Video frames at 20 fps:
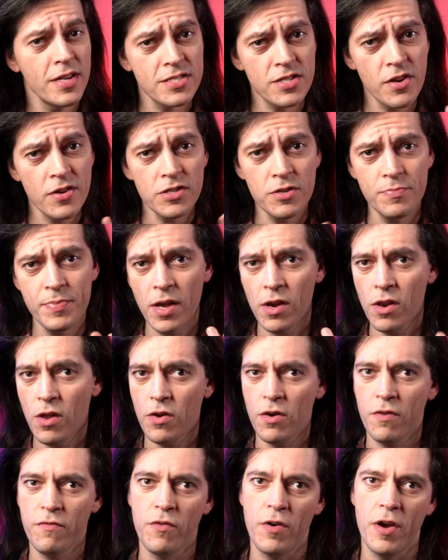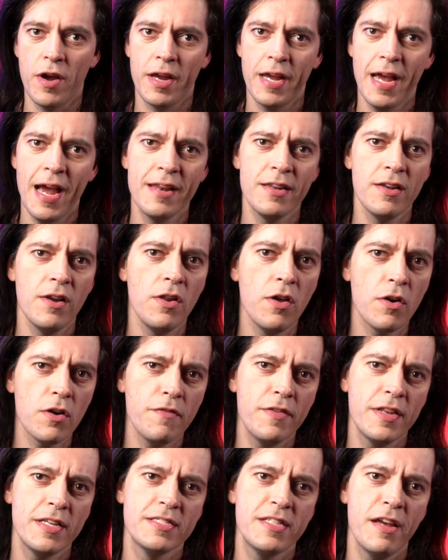it's going to be a lot of work, and a lot
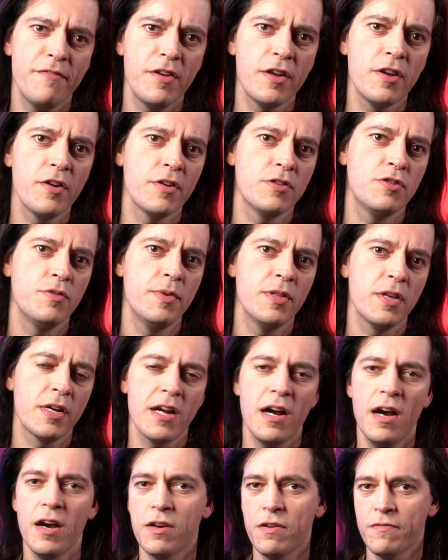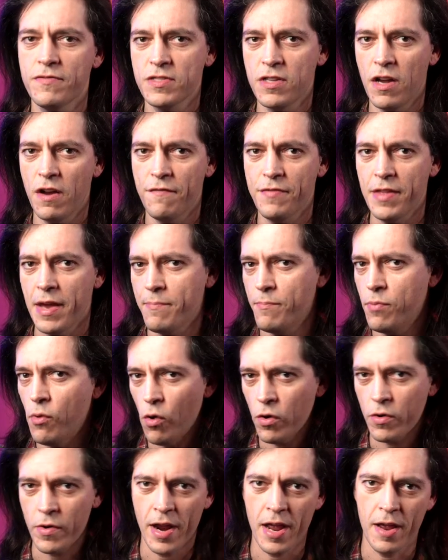of it is definitely going to be the kind of stuff that
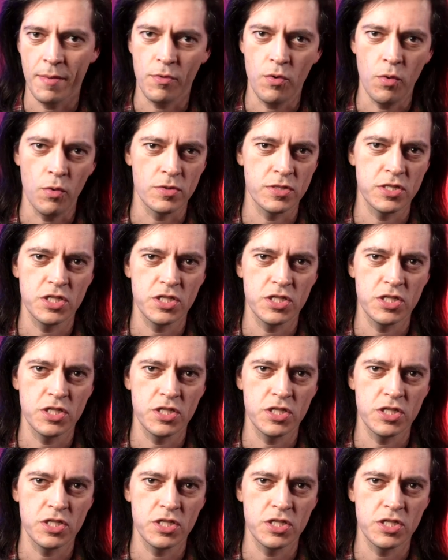Paul Graham calls